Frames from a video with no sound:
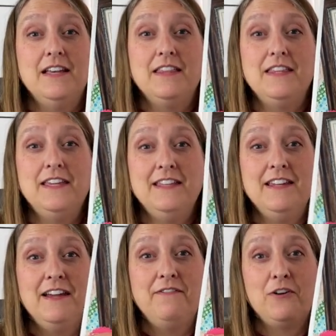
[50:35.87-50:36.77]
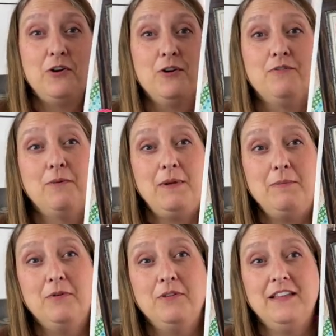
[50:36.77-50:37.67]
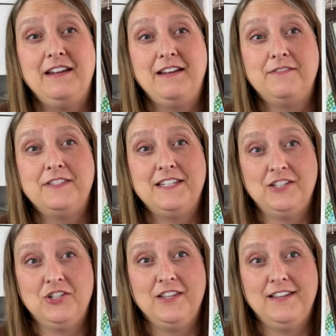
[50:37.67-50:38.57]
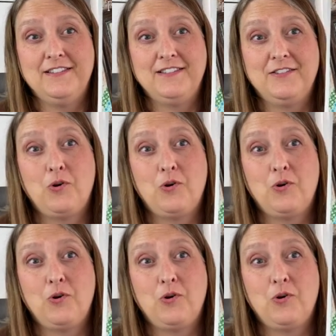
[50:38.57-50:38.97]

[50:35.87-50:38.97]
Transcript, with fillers: The thing that I've heard from people that have stitched this